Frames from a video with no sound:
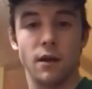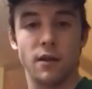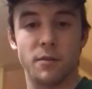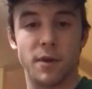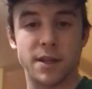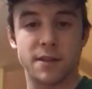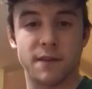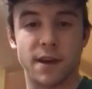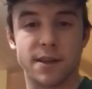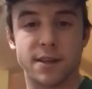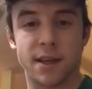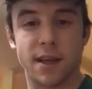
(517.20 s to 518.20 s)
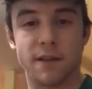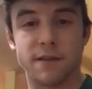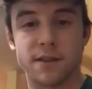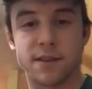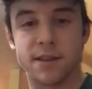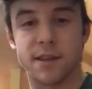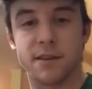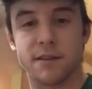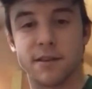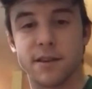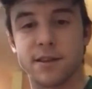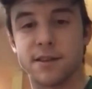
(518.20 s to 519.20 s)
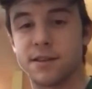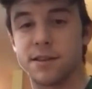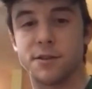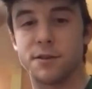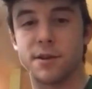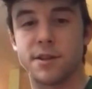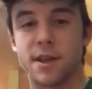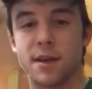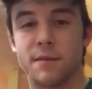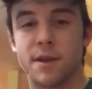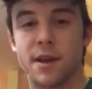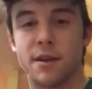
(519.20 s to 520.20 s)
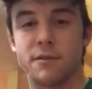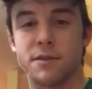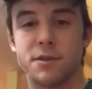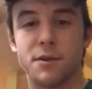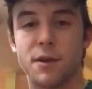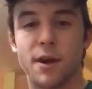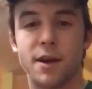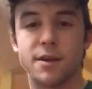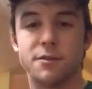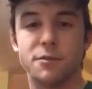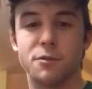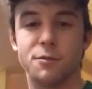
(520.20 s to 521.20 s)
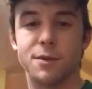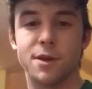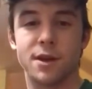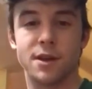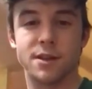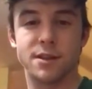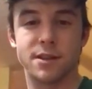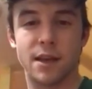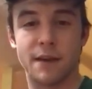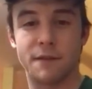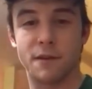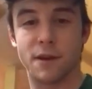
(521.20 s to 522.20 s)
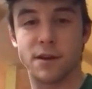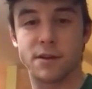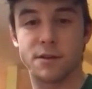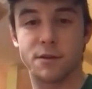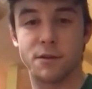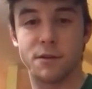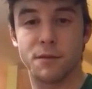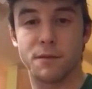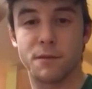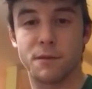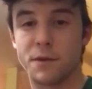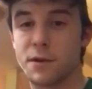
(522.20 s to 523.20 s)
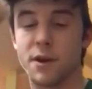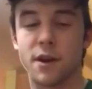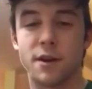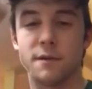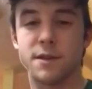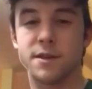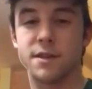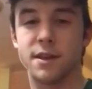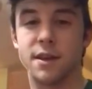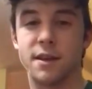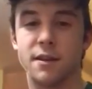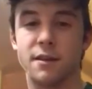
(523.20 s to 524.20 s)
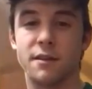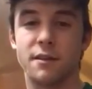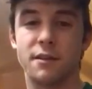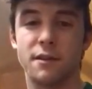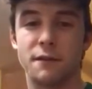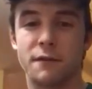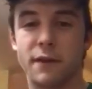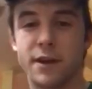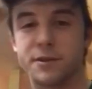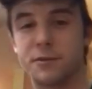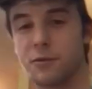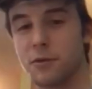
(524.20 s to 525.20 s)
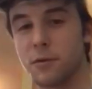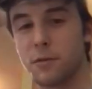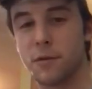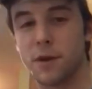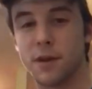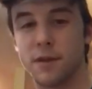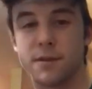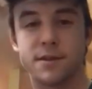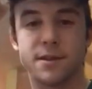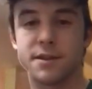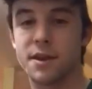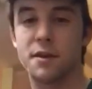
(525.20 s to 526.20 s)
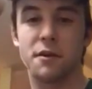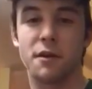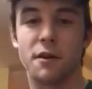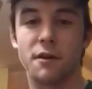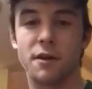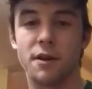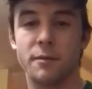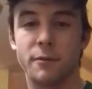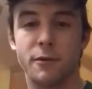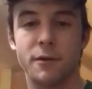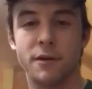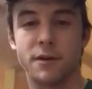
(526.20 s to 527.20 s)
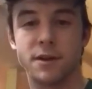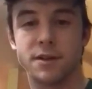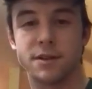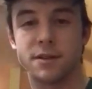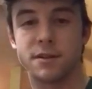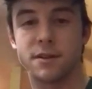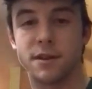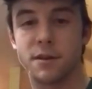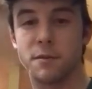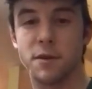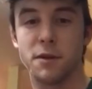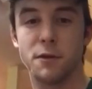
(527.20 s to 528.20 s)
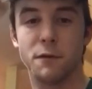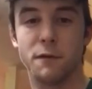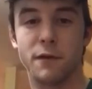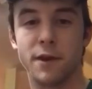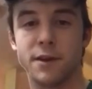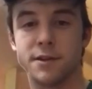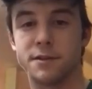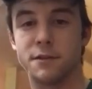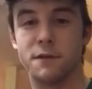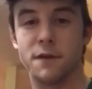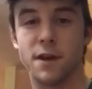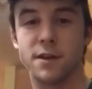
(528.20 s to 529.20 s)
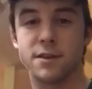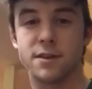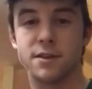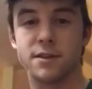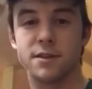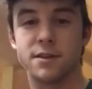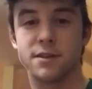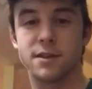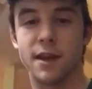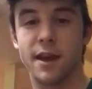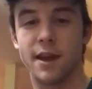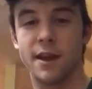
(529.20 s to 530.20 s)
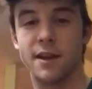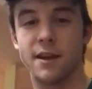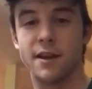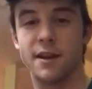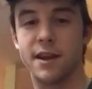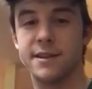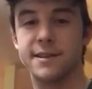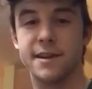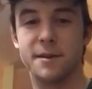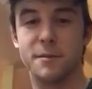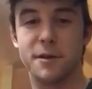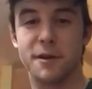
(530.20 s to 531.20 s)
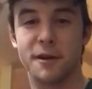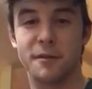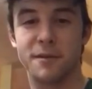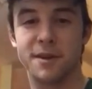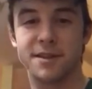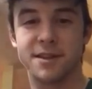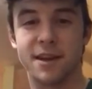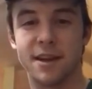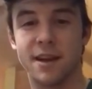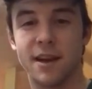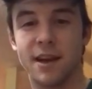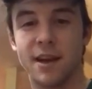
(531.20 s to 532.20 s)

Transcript: The best advice I can give as a senior is enjoy the time now, enjoy high school because after high school, you're not going to be seeing the friends you grew up with since kindergarten anymore. It's going to be new friends, new faces, and as Andy Bernard best said,